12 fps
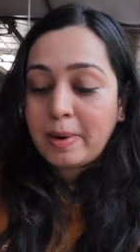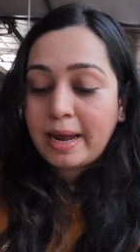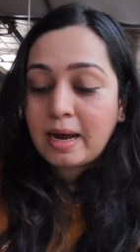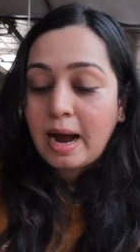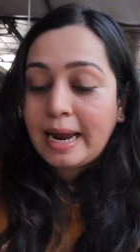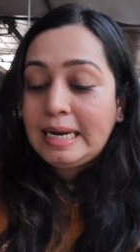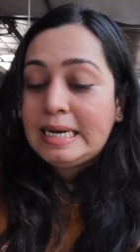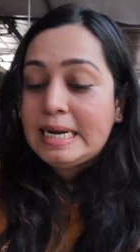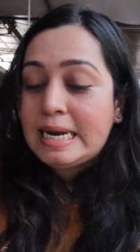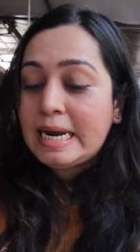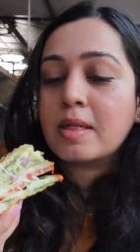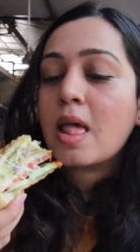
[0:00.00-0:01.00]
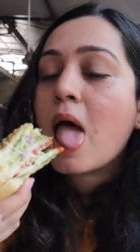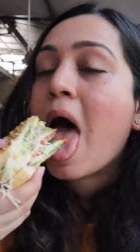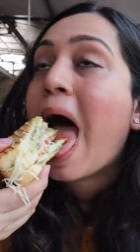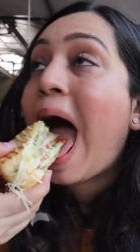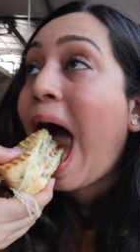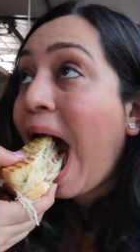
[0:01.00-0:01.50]
Like, I need
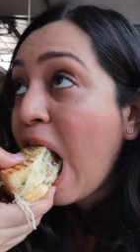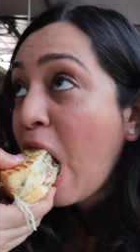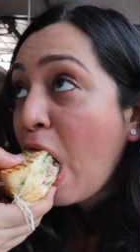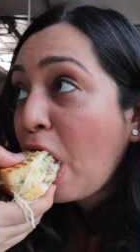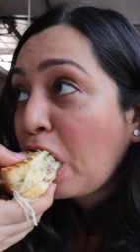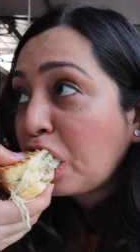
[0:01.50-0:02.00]
ketchup with it.